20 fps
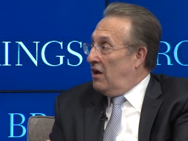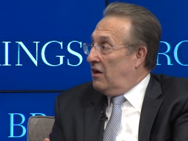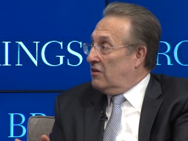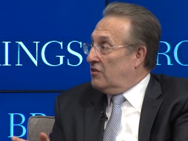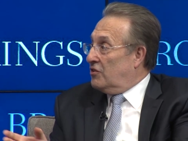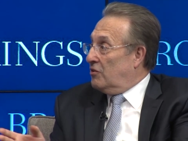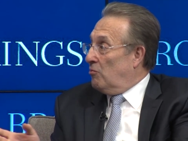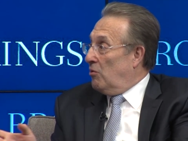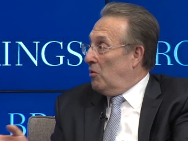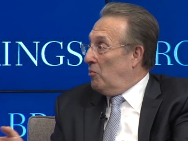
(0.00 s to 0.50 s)

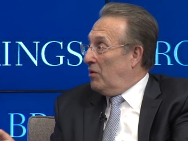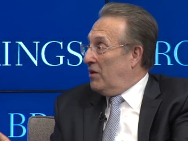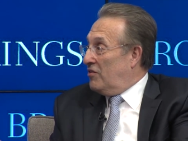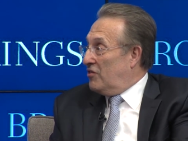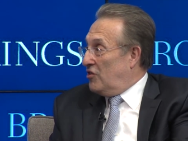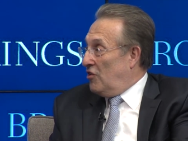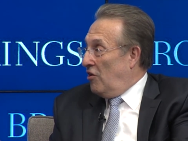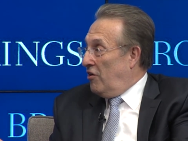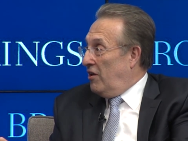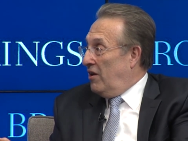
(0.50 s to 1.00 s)
So when we
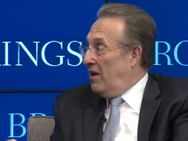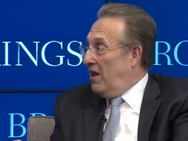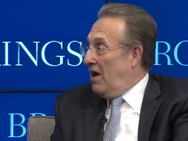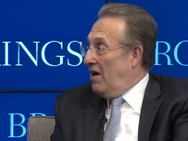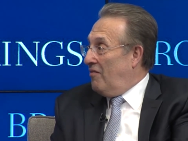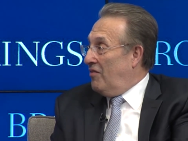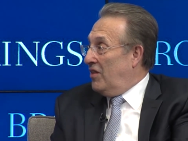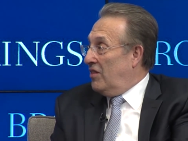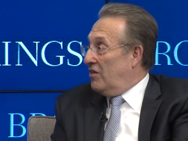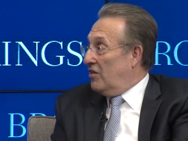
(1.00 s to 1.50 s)
started
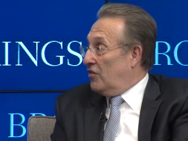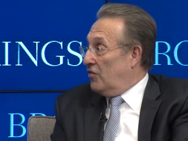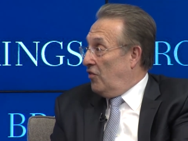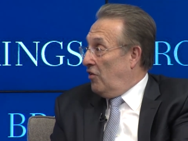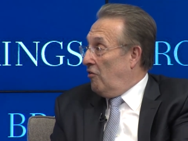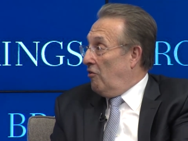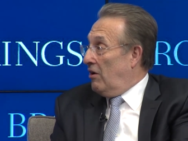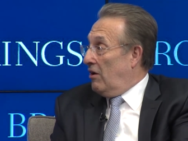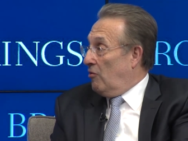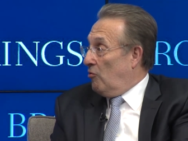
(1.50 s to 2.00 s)
having this
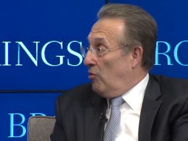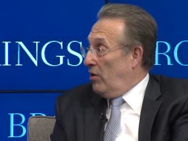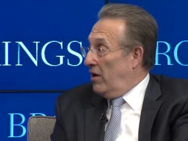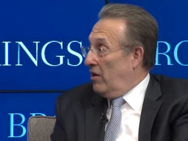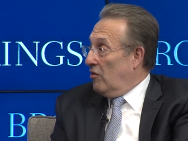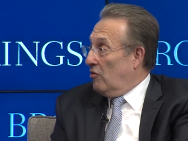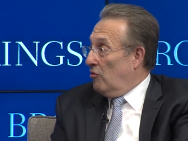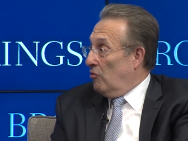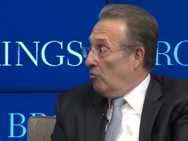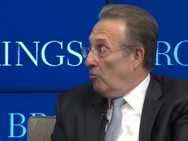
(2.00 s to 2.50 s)
very
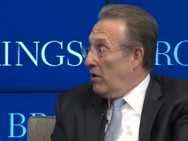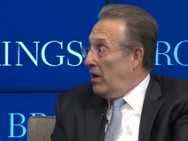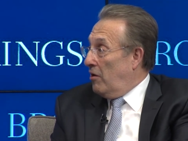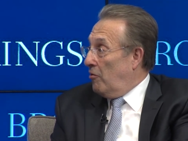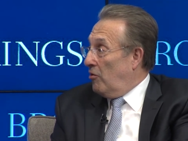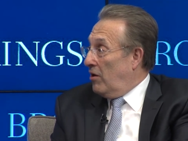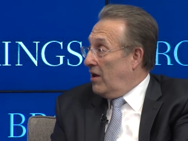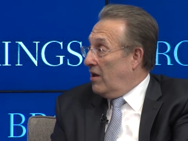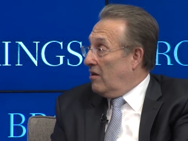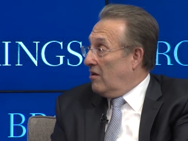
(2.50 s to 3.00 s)
critical
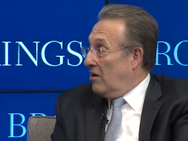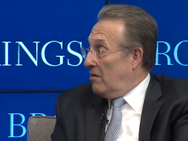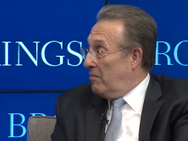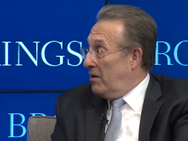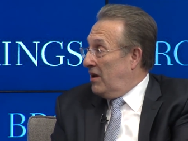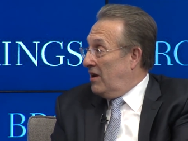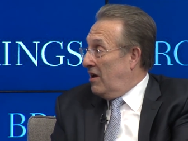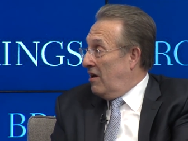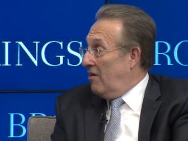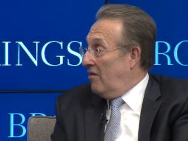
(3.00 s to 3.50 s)
rhetoric
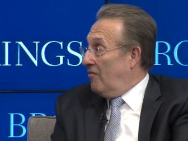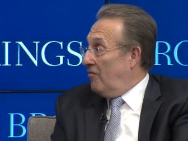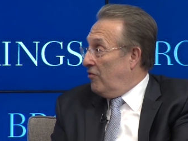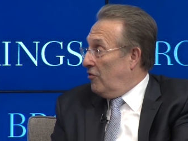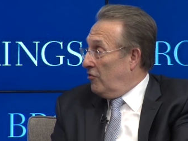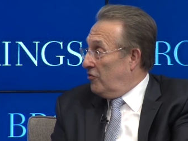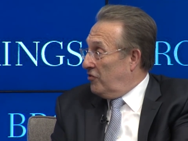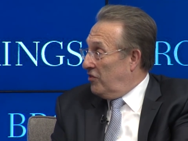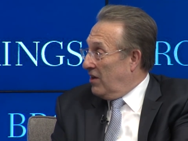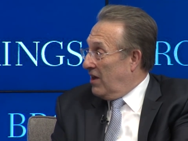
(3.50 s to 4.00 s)
coming out of
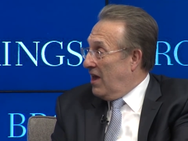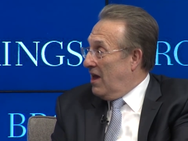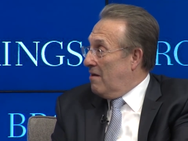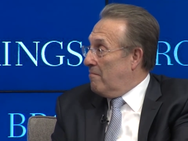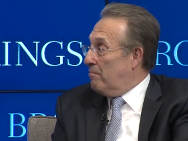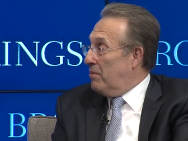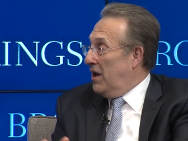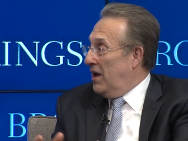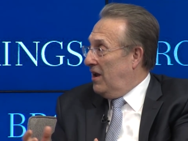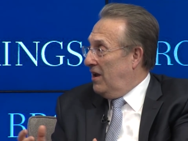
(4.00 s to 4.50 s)
first the
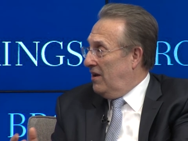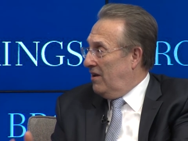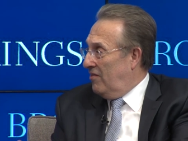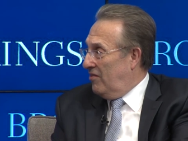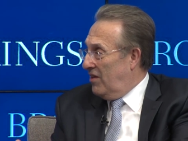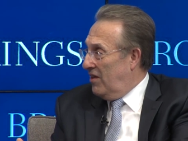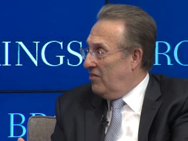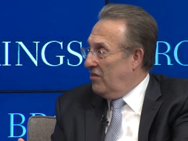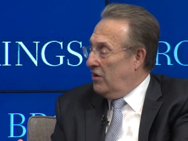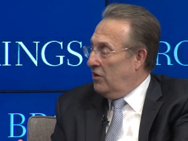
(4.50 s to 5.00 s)
campaign and
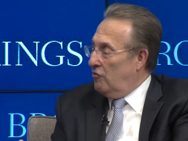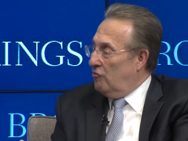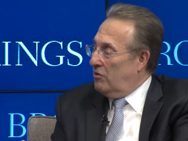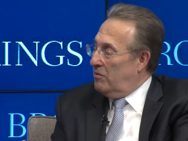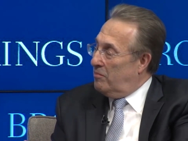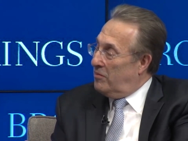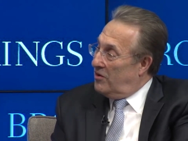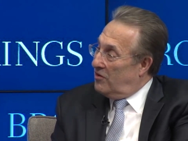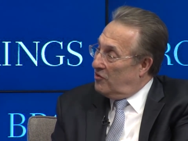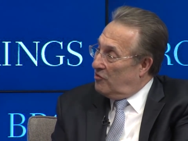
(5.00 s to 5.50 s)
then the new
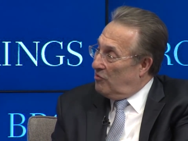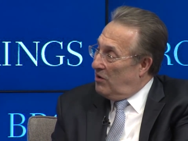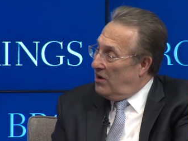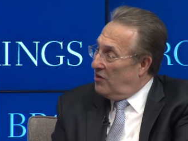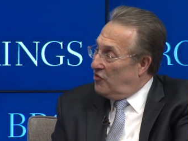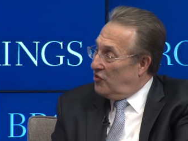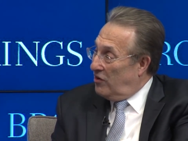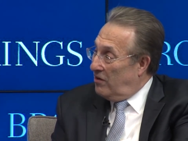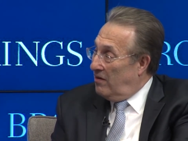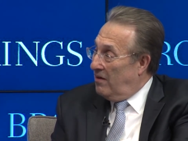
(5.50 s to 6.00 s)

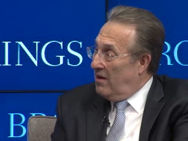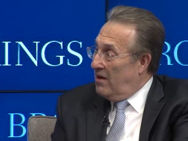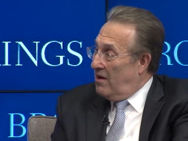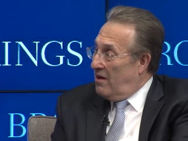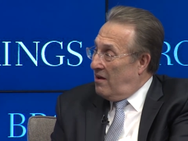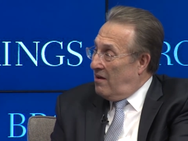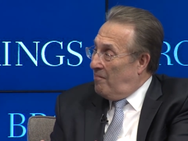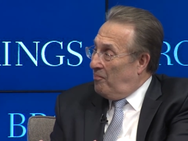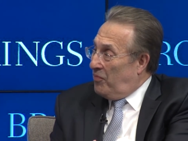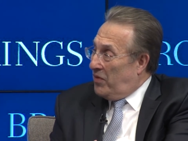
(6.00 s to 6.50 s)
administration,
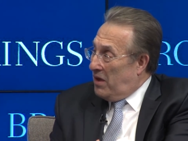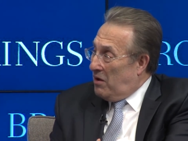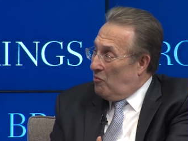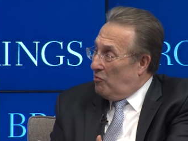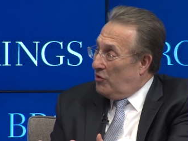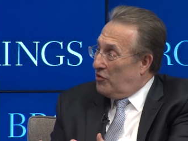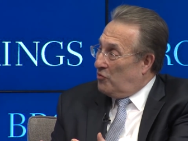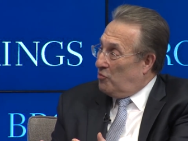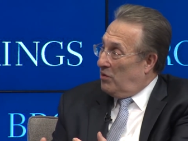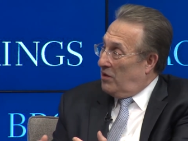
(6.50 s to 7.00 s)
it
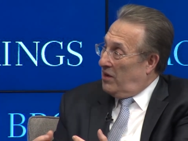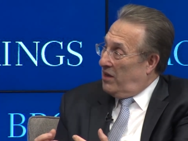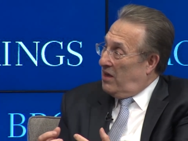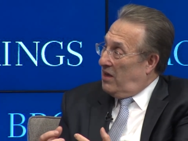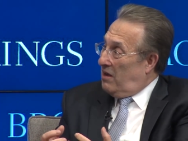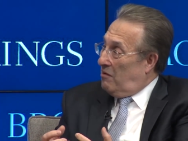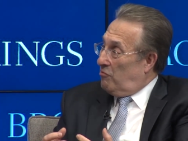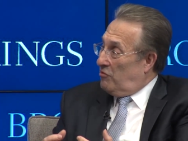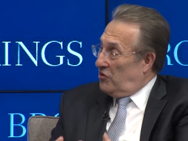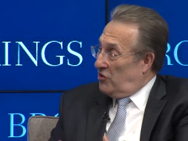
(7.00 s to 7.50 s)
was
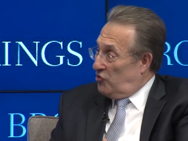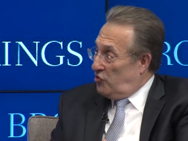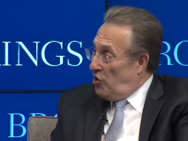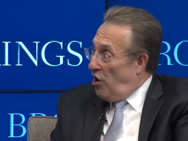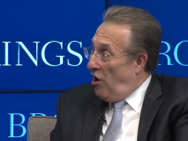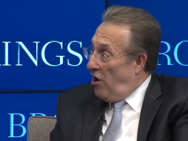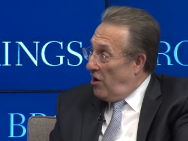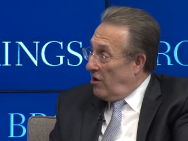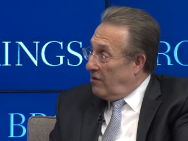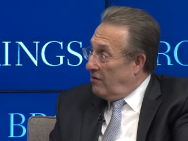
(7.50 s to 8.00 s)
really it was a
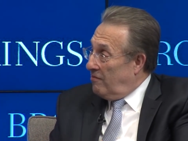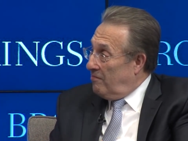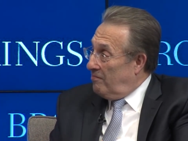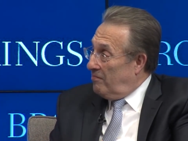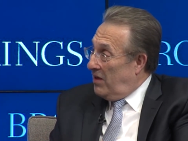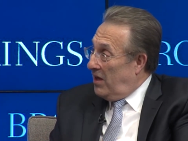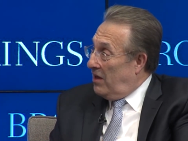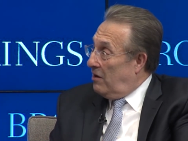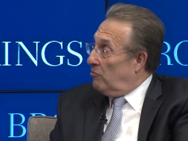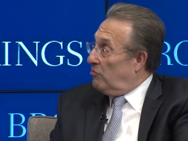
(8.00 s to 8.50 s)
shock.
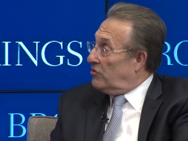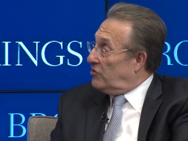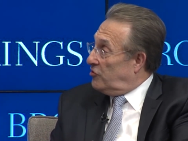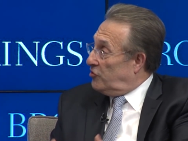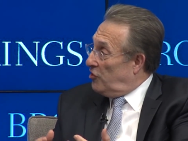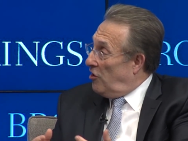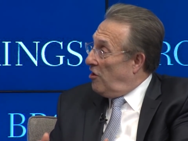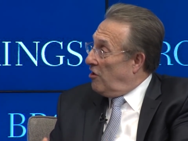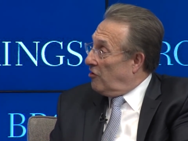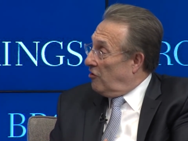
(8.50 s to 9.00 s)
And it was a
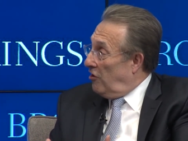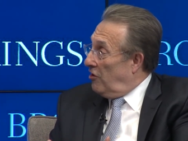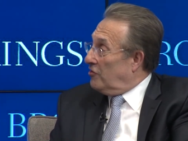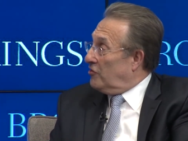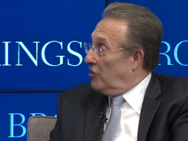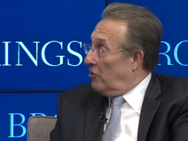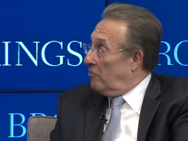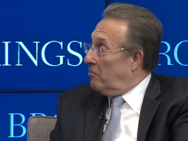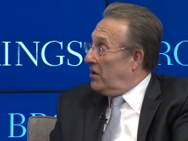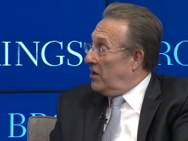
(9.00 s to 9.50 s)
shock
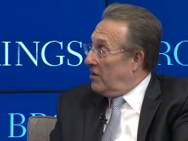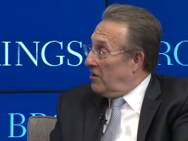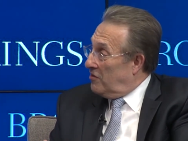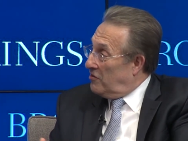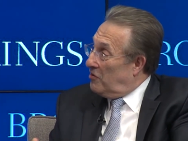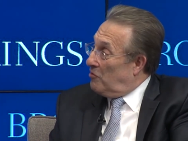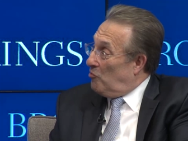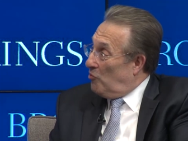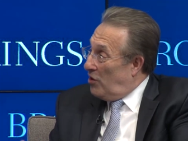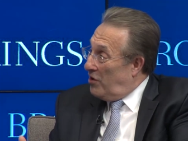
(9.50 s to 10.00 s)
also
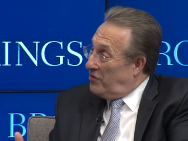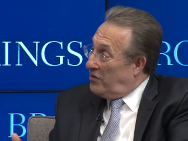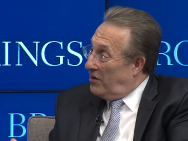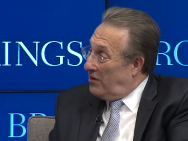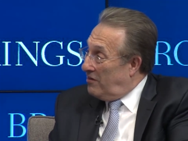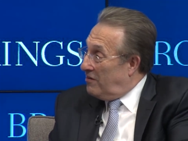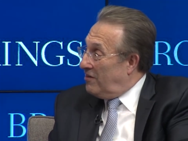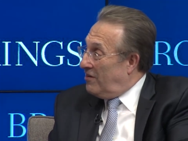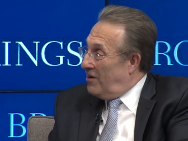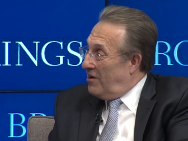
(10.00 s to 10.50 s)
because it
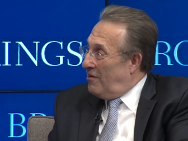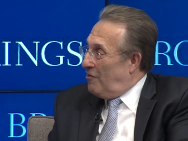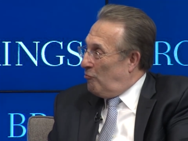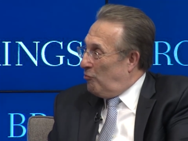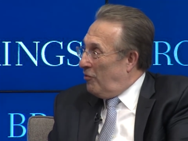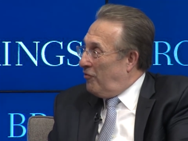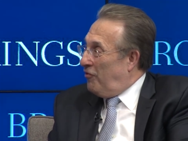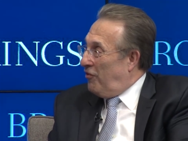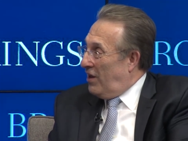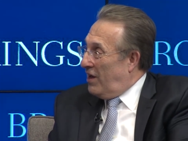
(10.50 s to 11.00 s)
wasn't
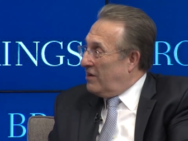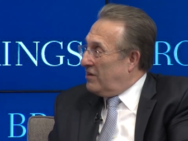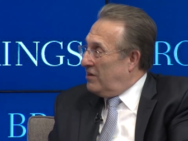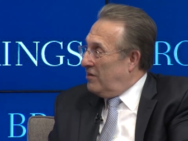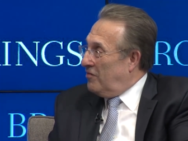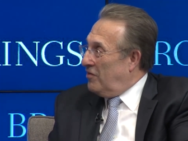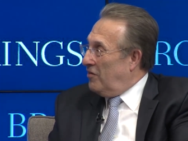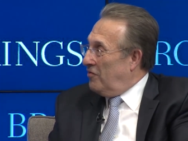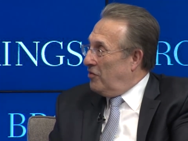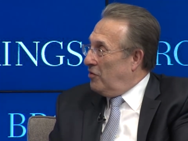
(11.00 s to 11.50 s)

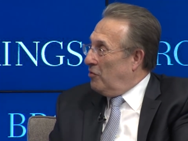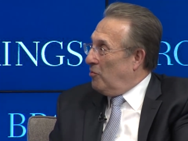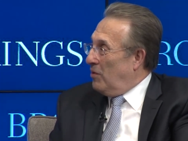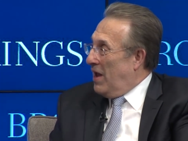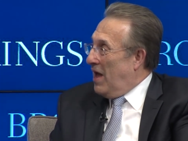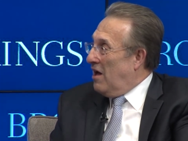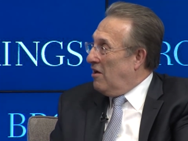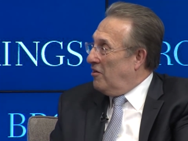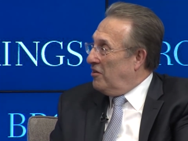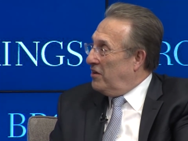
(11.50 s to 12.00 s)
reflective of the
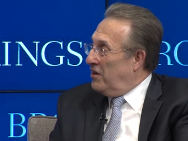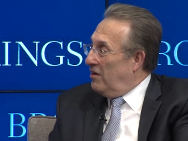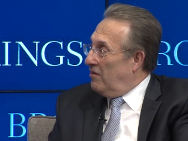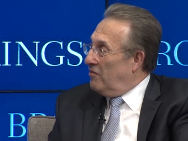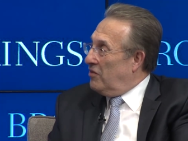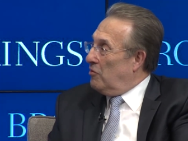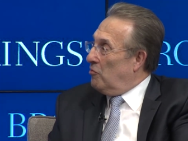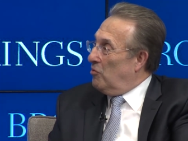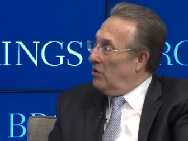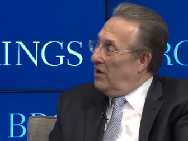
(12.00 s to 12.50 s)
reality
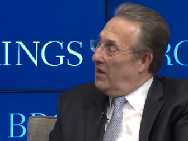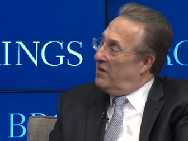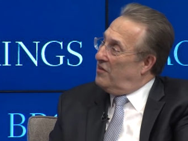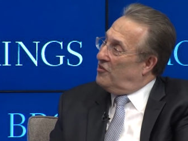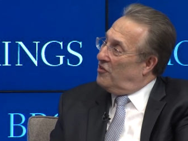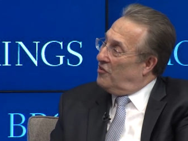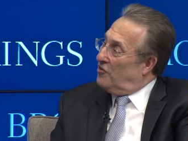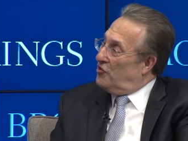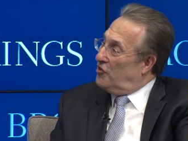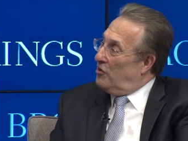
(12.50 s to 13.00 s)
of the
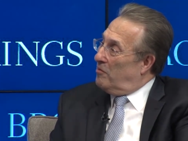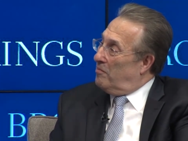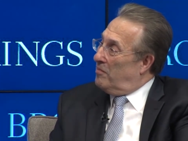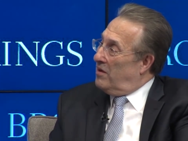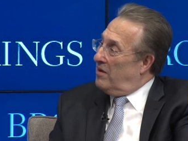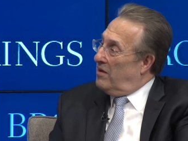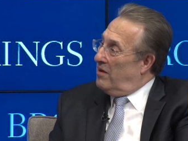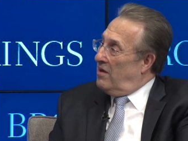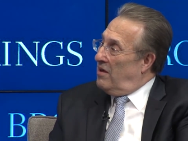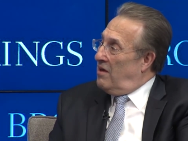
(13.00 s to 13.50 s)
relationship.
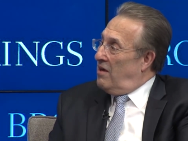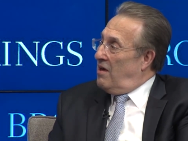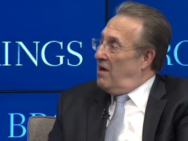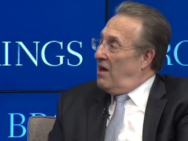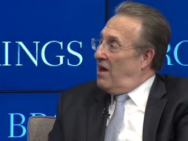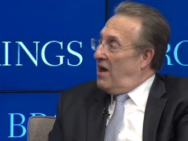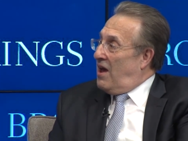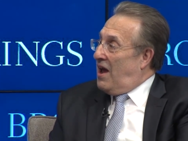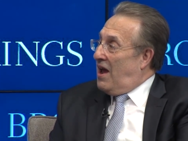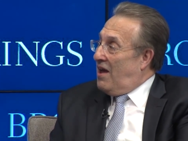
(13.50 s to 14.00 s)

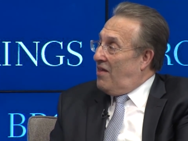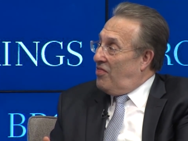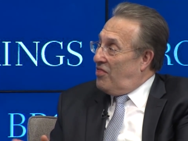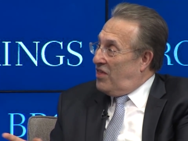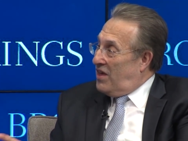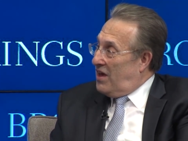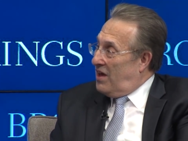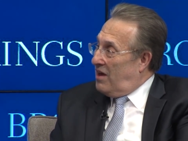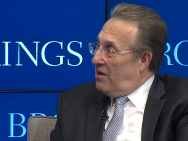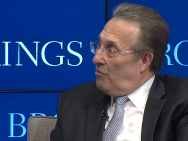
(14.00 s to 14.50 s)
And
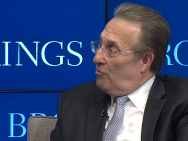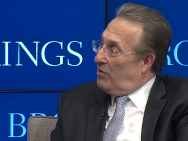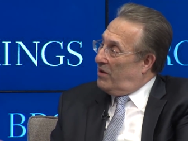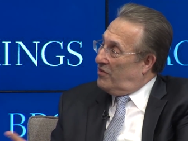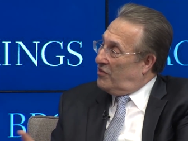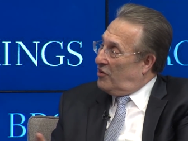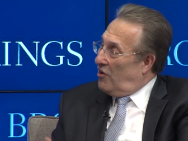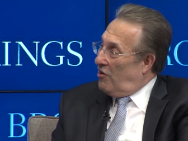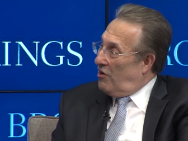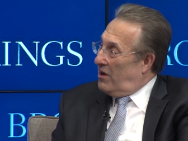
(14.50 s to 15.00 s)
then we
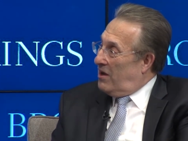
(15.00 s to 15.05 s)
saw